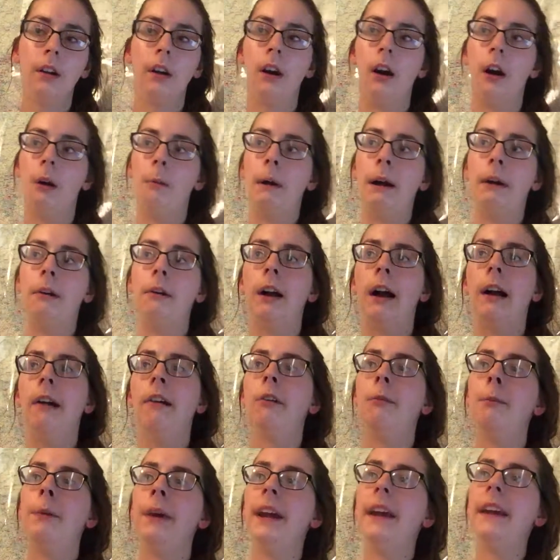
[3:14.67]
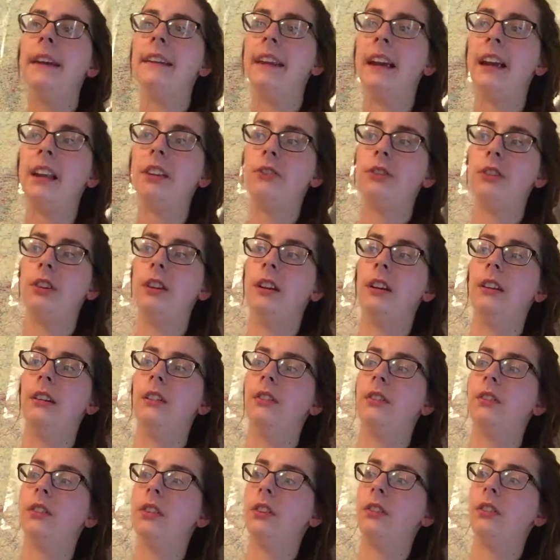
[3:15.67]
I would pay
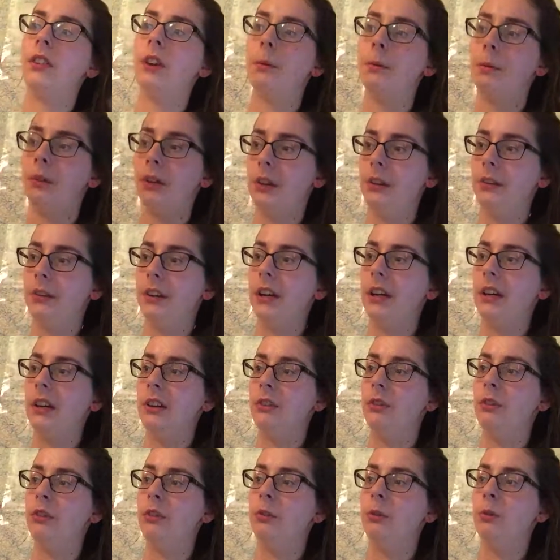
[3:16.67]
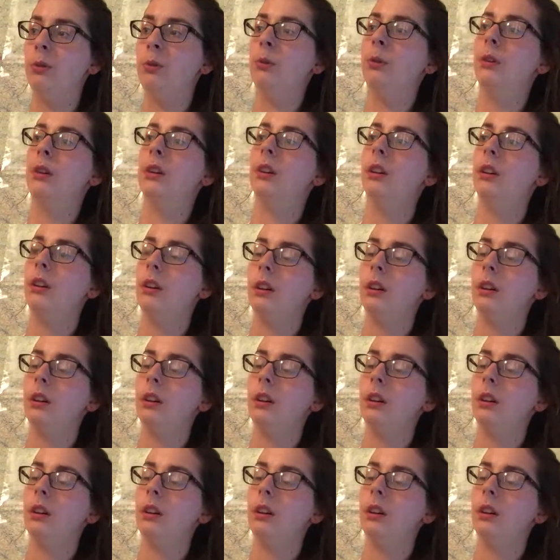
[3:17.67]
attention to some degree to